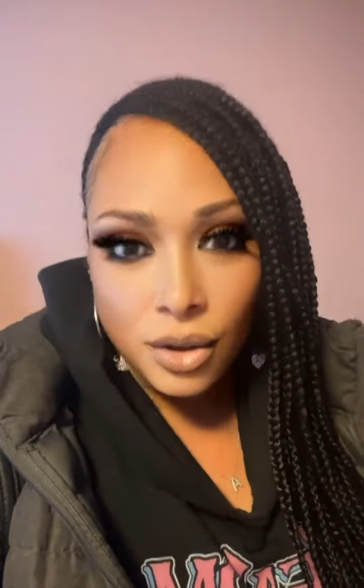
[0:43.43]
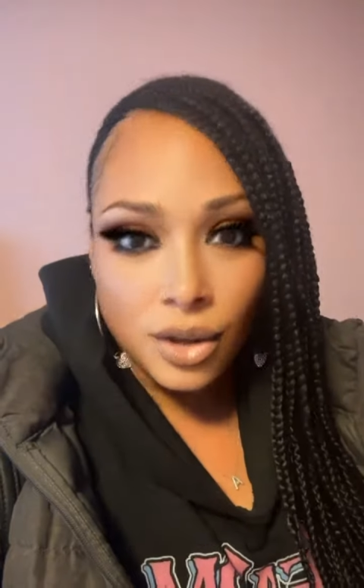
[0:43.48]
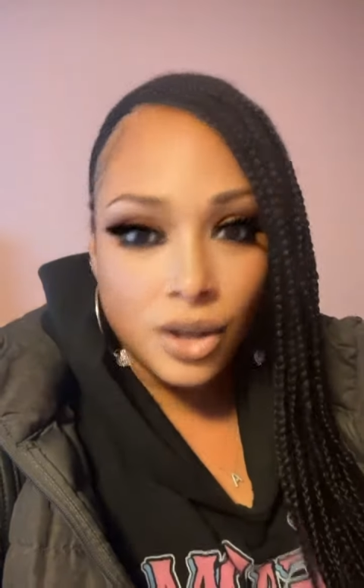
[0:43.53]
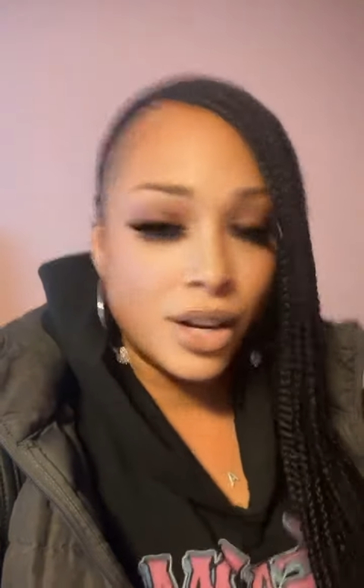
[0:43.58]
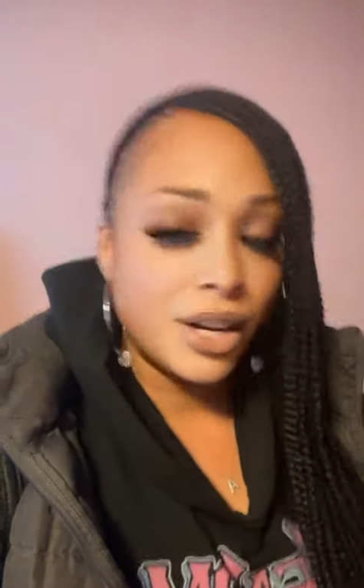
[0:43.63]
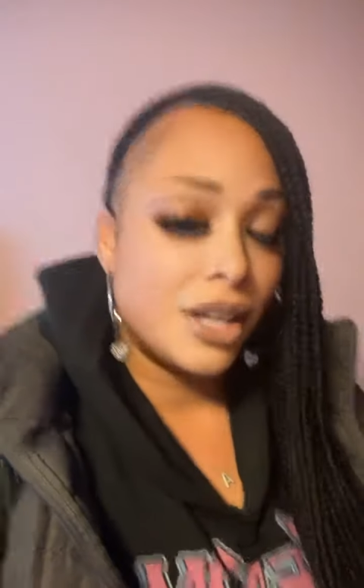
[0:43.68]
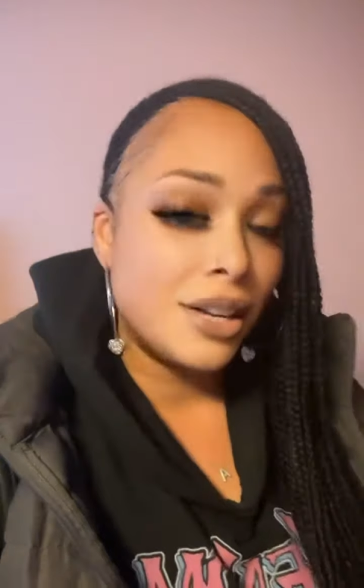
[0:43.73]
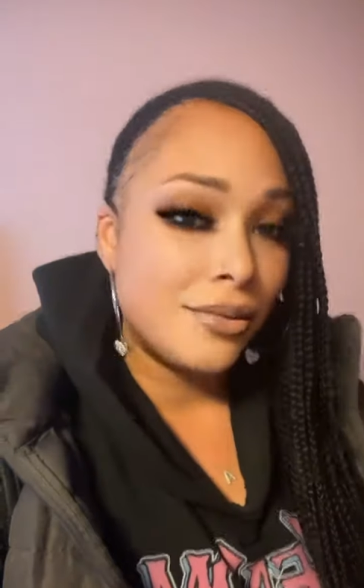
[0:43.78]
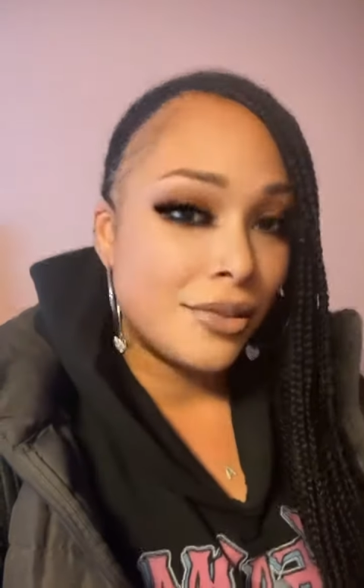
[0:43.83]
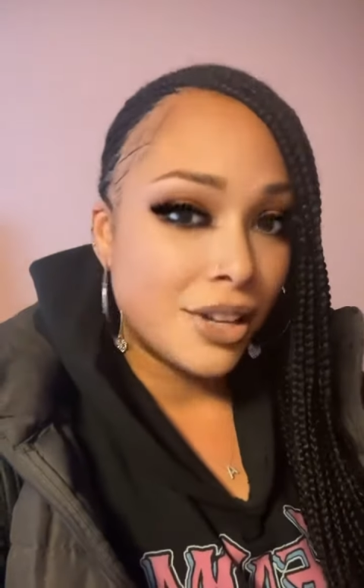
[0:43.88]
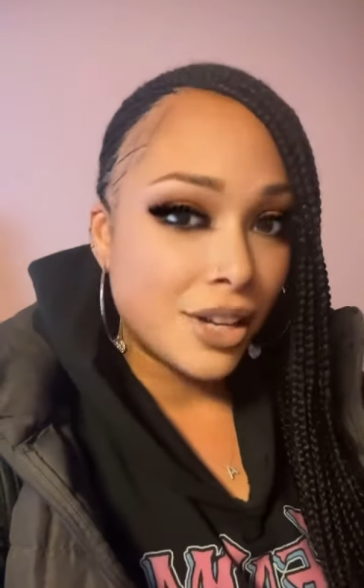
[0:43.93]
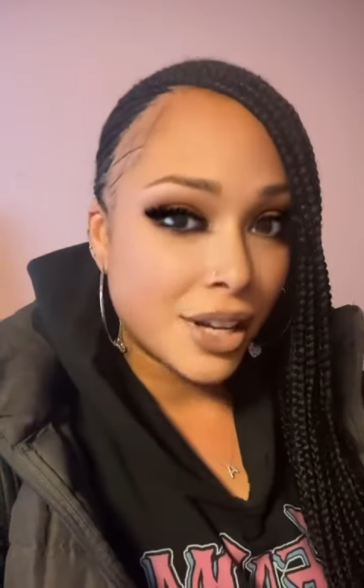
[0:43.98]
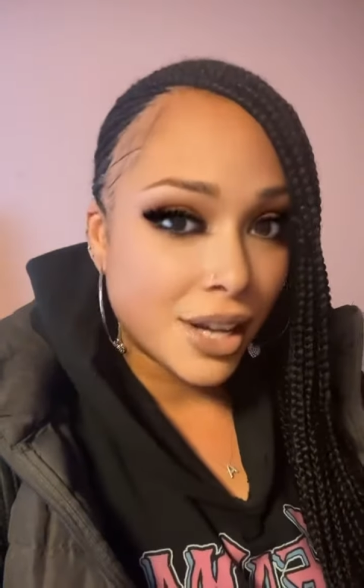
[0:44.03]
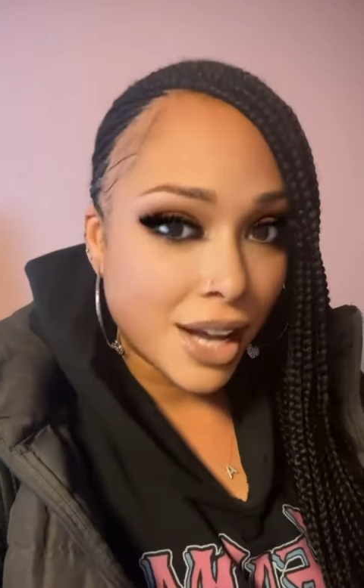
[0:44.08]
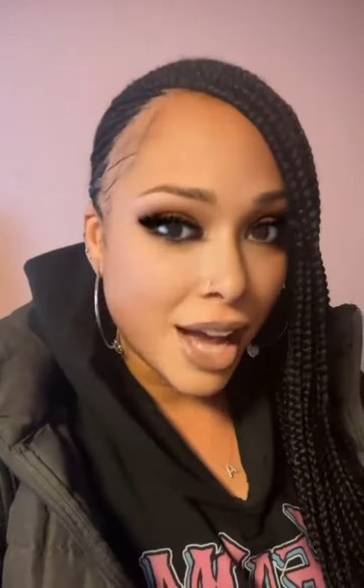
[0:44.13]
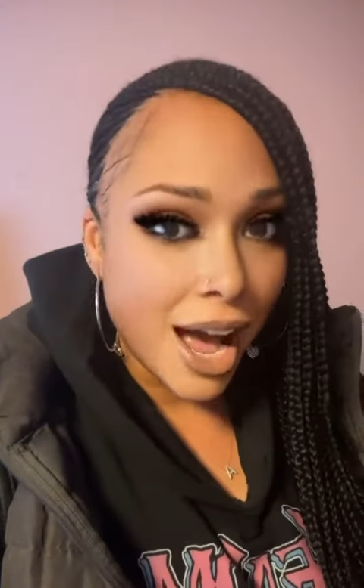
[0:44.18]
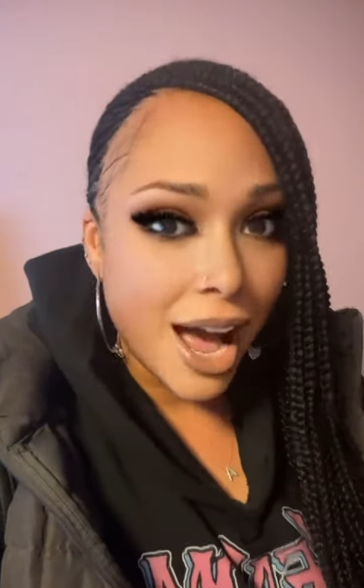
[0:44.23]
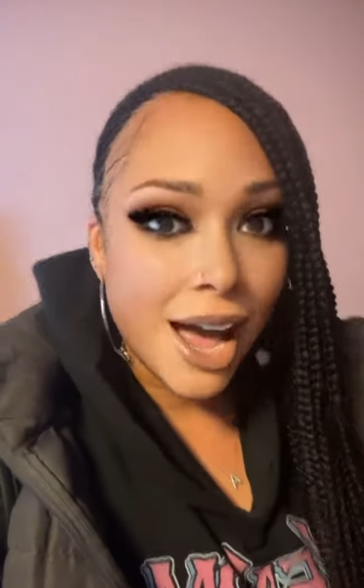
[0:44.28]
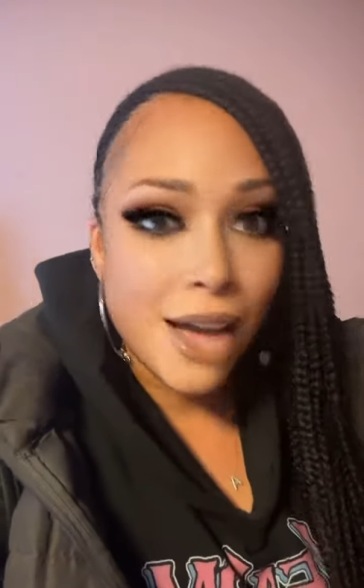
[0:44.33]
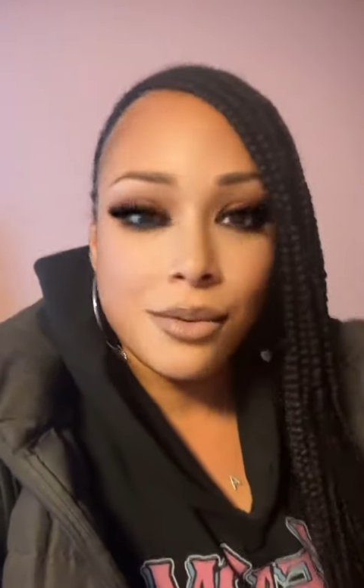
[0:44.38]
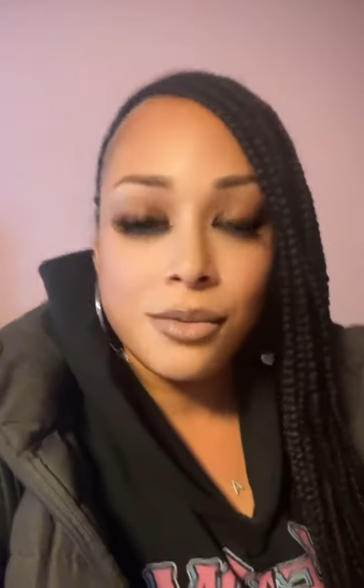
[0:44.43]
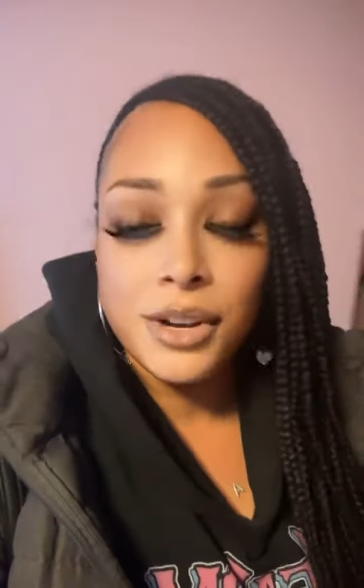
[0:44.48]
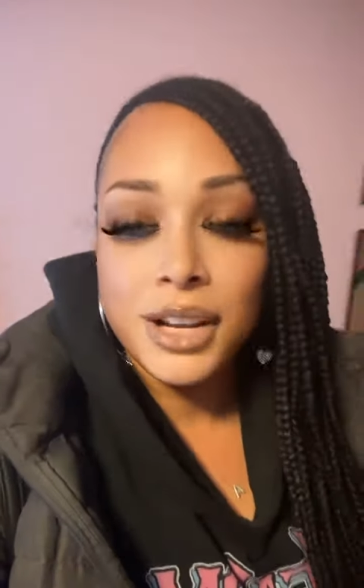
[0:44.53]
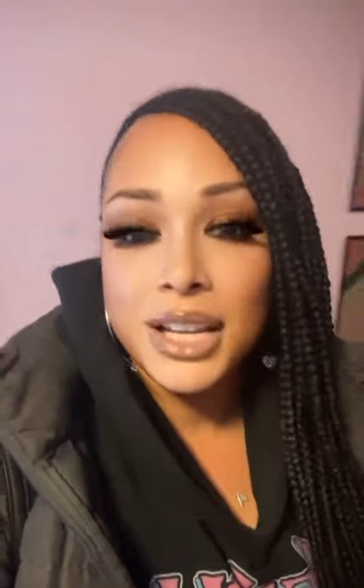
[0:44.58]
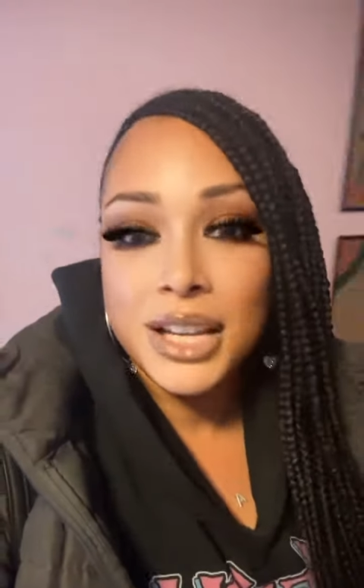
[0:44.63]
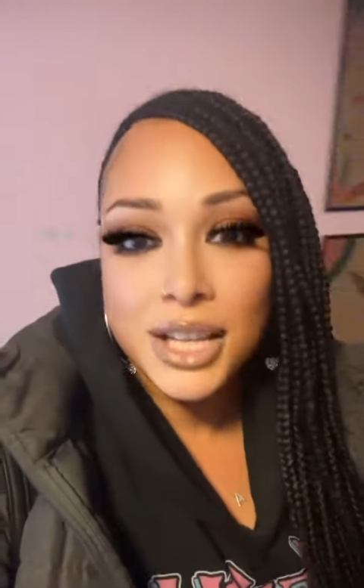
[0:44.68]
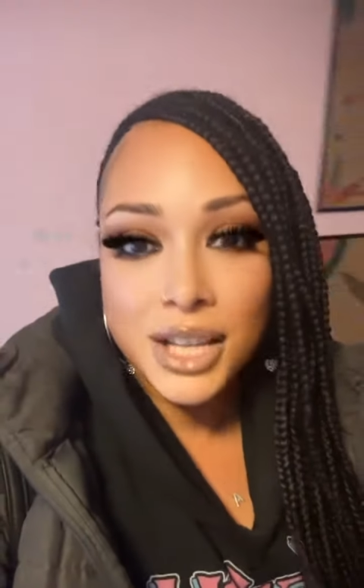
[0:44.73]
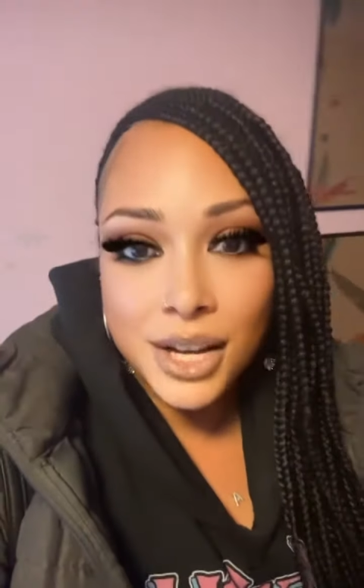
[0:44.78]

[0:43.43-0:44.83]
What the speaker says: Or even a guy, when he